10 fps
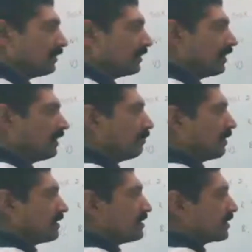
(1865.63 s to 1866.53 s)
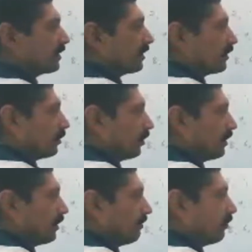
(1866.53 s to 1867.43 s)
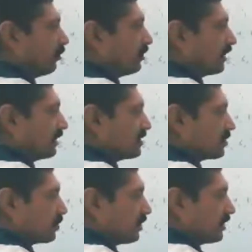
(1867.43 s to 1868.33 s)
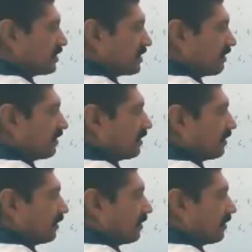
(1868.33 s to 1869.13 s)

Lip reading: 3 plus 24, that is 27.